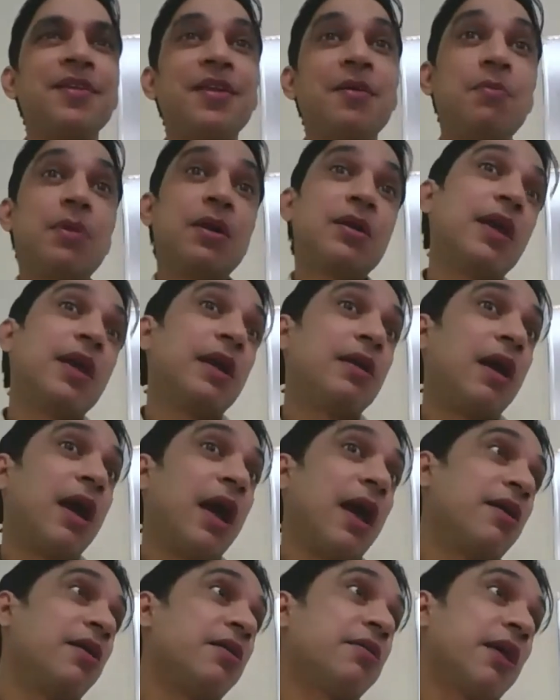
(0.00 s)
but that
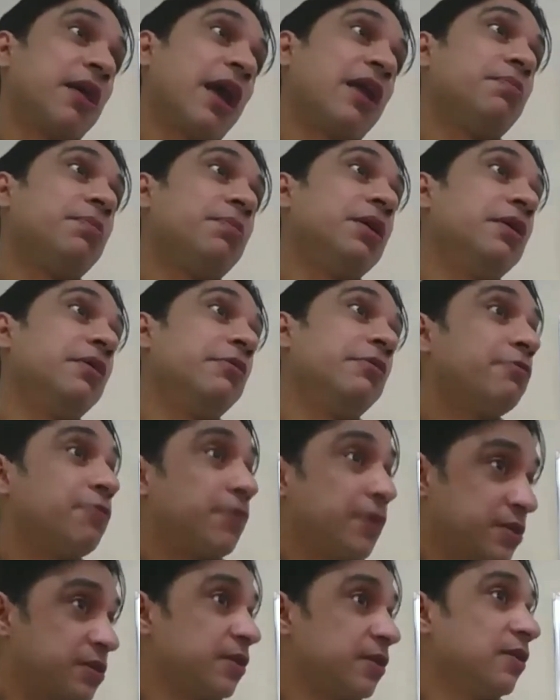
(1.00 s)
error can be
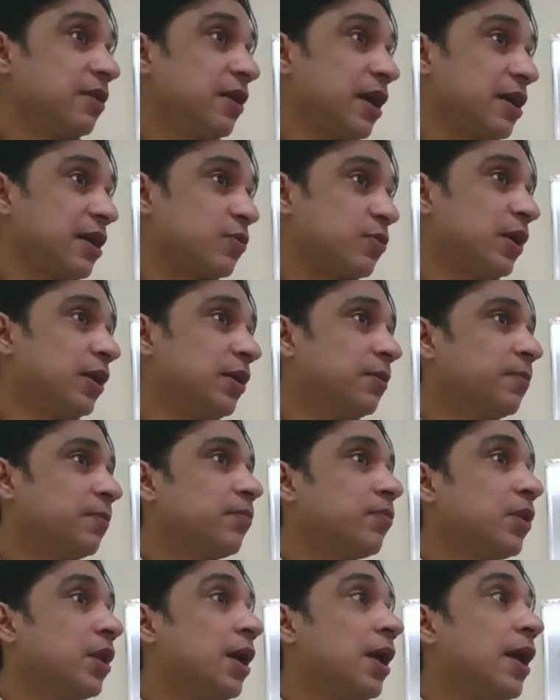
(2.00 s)
fatal as well.
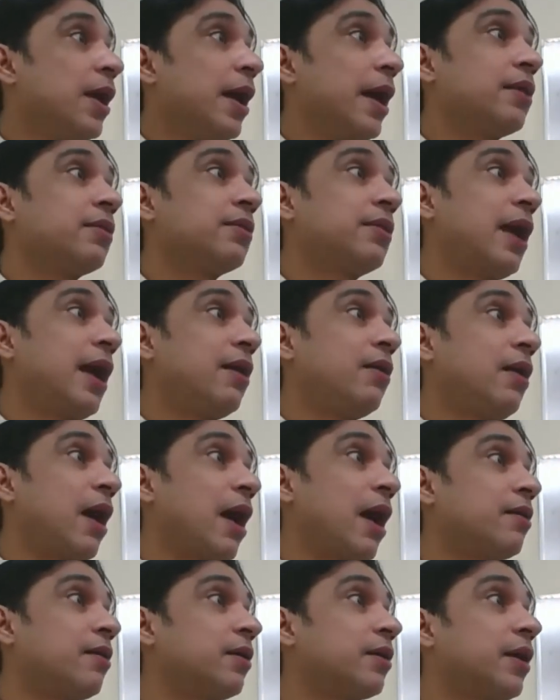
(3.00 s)
And that
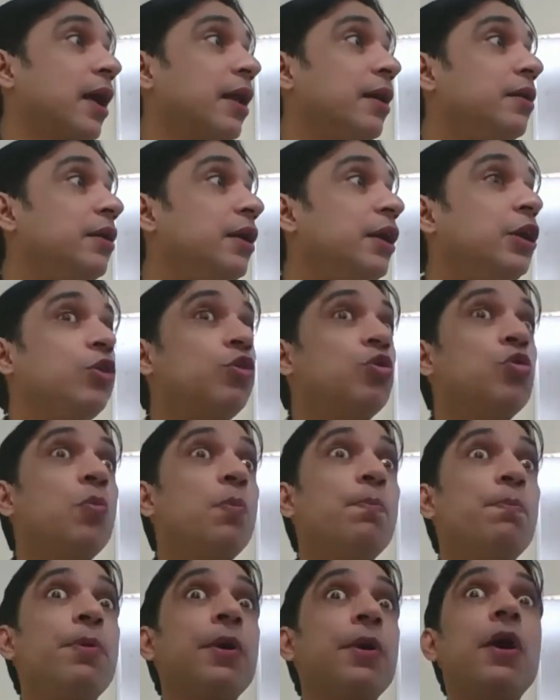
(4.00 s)
error can lead to
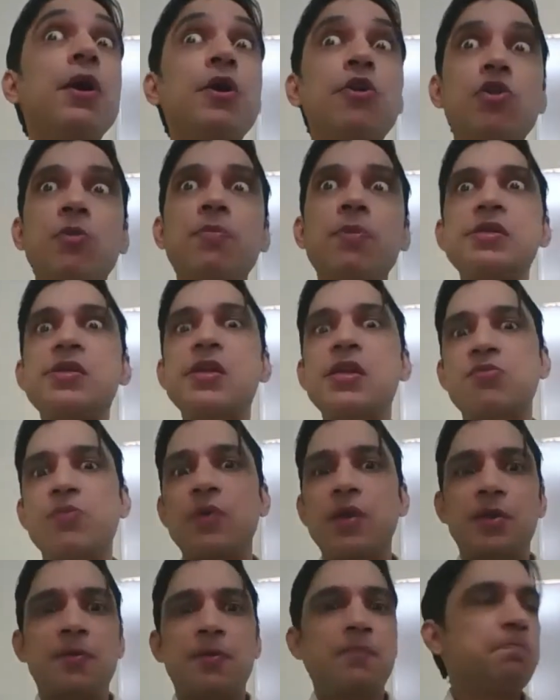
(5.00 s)
bigger troubles as
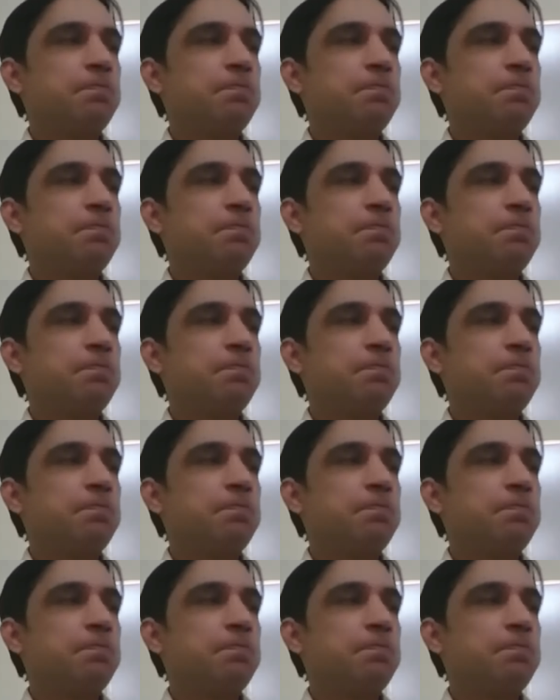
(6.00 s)
well.